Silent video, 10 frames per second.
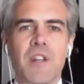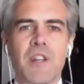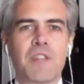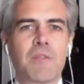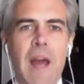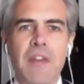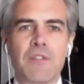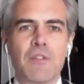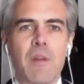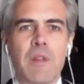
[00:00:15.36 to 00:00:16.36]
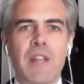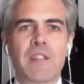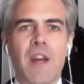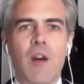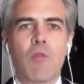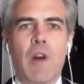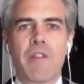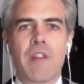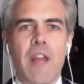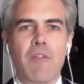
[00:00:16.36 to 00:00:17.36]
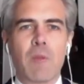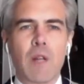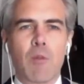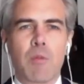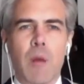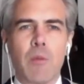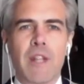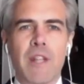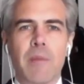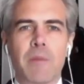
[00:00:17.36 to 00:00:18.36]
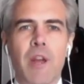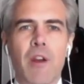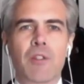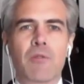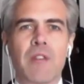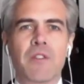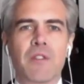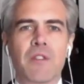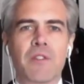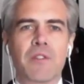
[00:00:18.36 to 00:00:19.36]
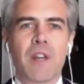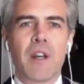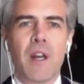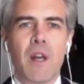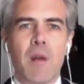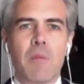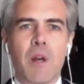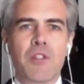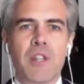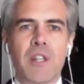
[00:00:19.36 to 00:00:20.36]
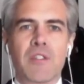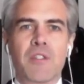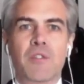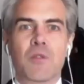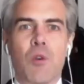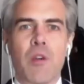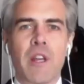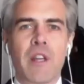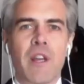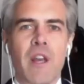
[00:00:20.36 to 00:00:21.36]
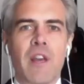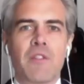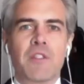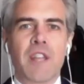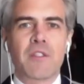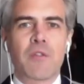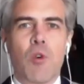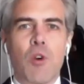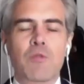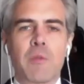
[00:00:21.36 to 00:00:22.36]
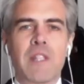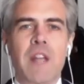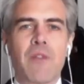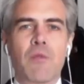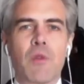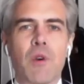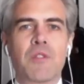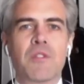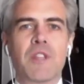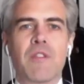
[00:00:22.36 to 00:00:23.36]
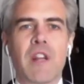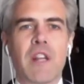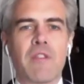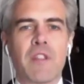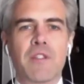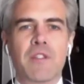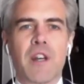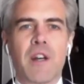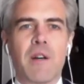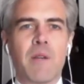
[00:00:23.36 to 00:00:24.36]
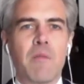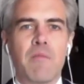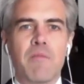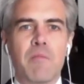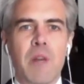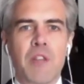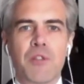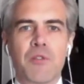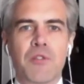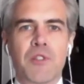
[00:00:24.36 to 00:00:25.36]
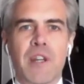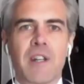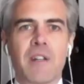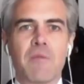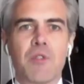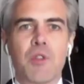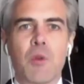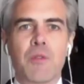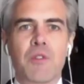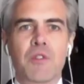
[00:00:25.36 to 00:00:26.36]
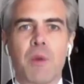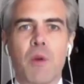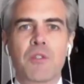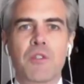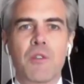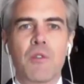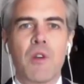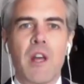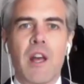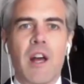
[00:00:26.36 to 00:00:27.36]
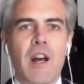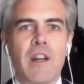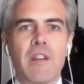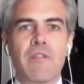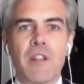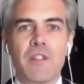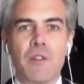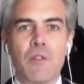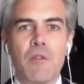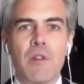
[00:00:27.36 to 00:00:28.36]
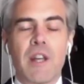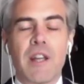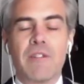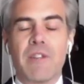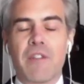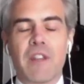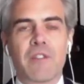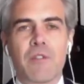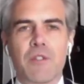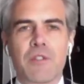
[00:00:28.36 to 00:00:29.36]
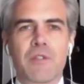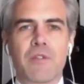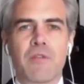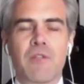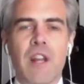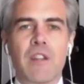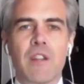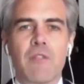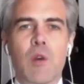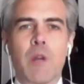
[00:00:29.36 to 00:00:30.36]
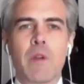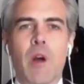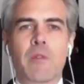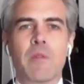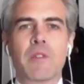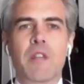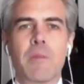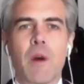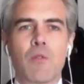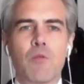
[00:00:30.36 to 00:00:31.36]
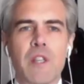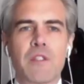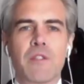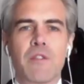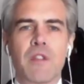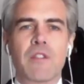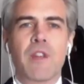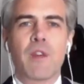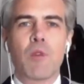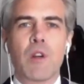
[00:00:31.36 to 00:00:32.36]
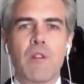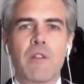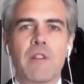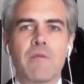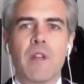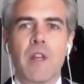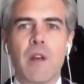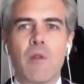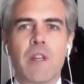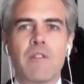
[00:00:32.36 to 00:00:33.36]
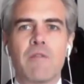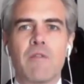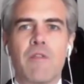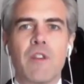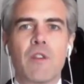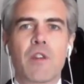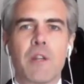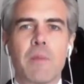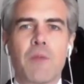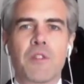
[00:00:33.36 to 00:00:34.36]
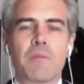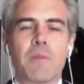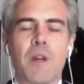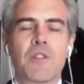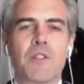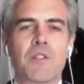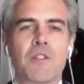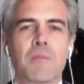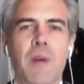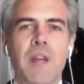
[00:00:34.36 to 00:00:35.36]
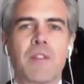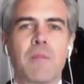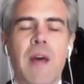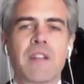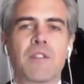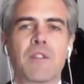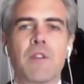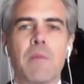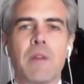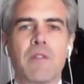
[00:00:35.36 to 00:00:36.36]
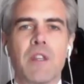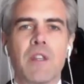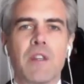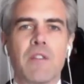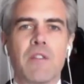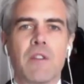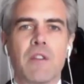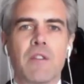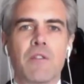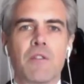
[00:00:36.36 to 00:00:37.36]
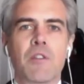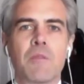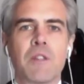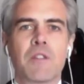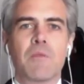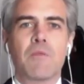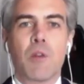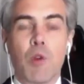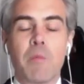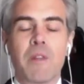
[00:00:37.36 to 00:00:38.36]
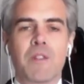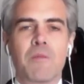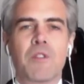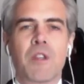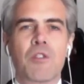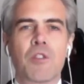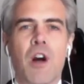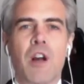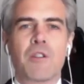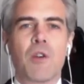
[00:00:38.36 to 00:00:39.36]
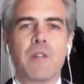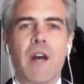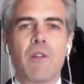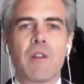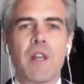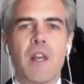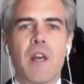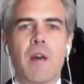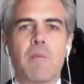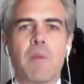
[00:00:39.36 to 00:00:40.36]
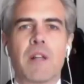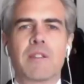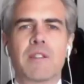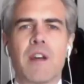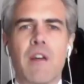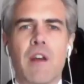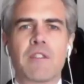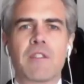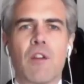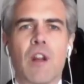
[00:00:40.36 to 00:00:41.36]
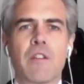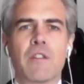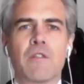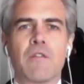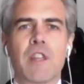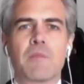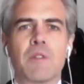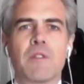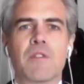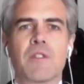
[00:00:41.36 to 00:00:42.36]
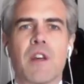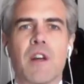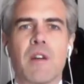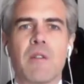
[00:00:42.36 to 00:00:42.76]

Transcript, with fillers: it's massive. I mean, that's how I think everybody will probably end up characterizing this. Uh, budget is historic. The test, of course, will be down the road to see if any of these uh, measures uh, do what they're supposed to. Uh, if they do, and I think there's, frankly, if we want to be optimistic about it, reason to think that they will, then we can feel good about this budget despite the magnitude. I mean, the, the there could be some, there will be some sticker shock, no doubt, but uh, I see a lot of these investments uh,